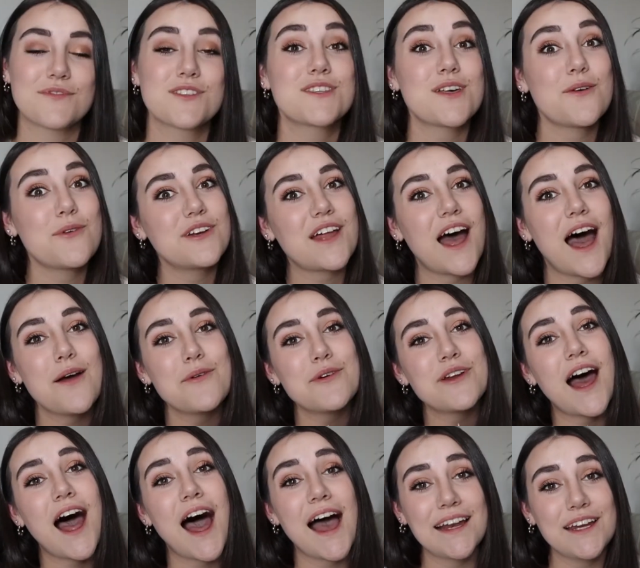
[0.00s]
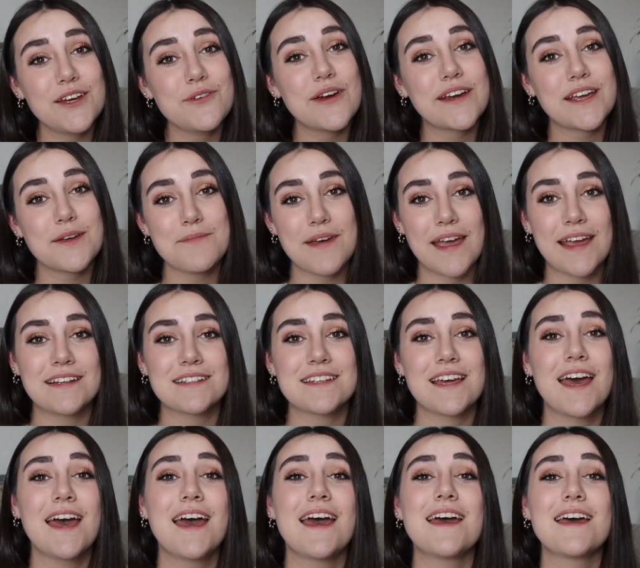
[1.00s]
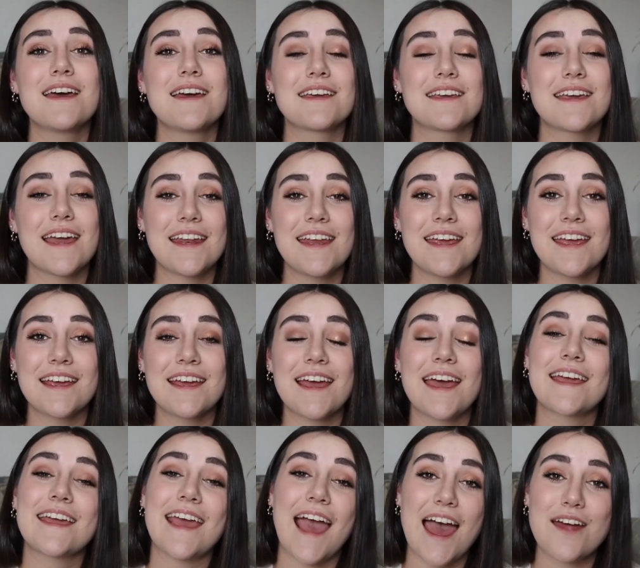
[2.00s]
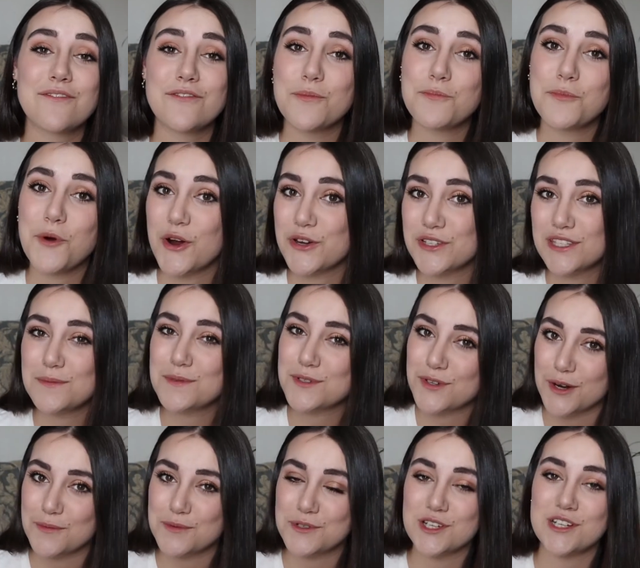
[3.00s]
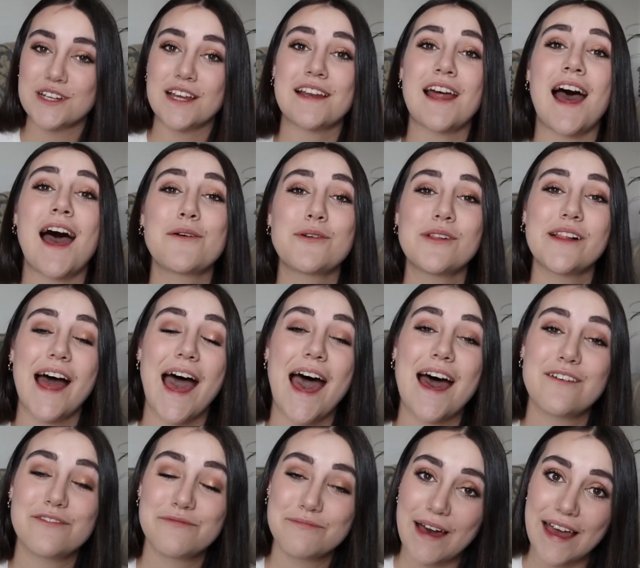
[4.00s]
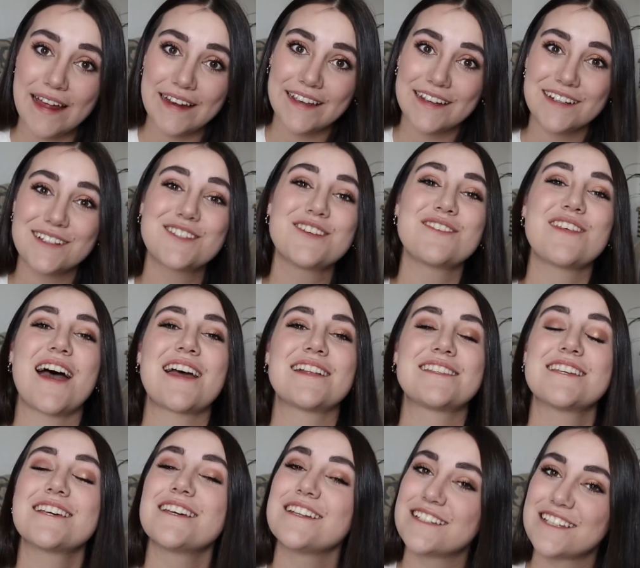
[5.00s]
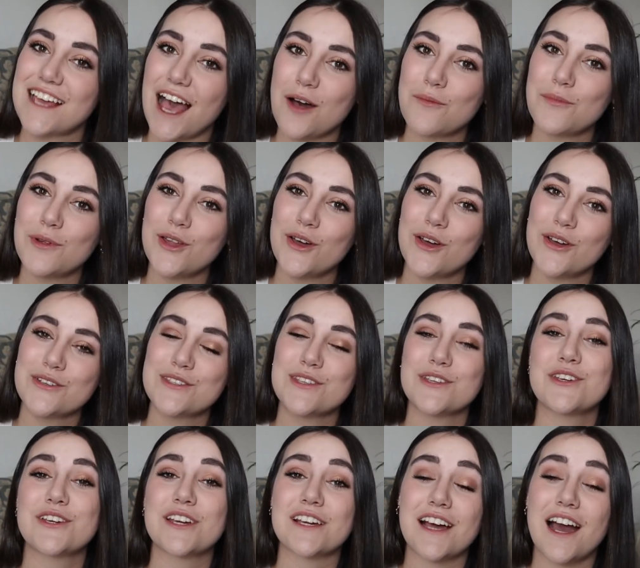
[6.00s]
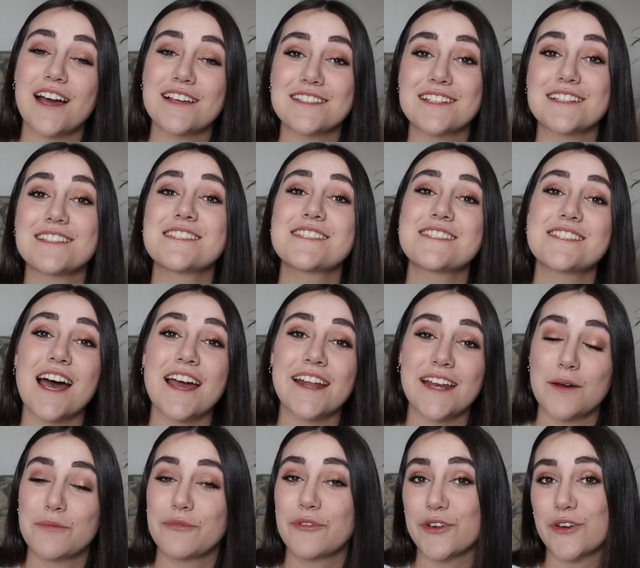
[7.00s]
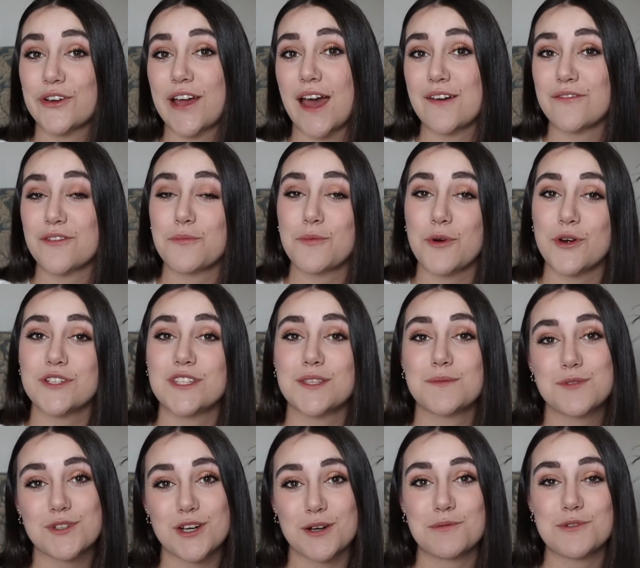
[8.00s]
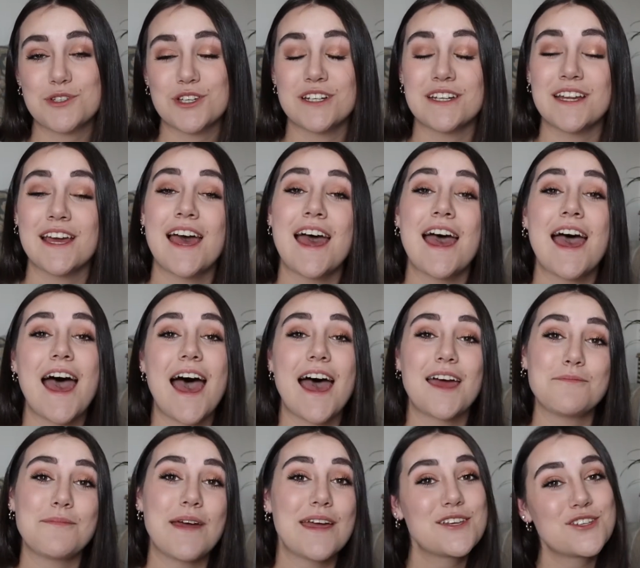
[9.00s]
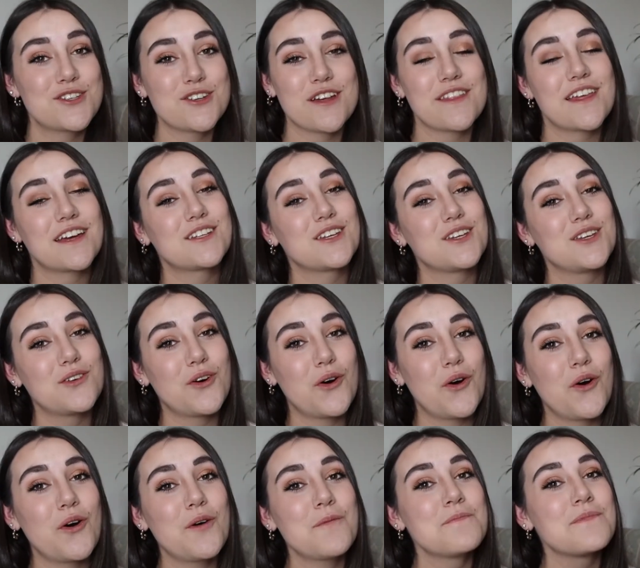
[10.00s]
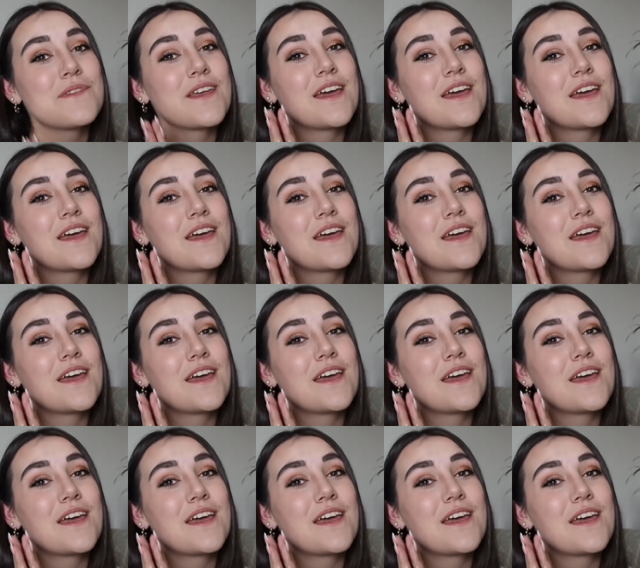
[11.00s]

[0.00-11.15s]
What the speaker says: So I would highly recommend getting a Canva Pro subscription, and I will have my link to that down below so you guys can sign up for your Canva Pro subscription and make sure that your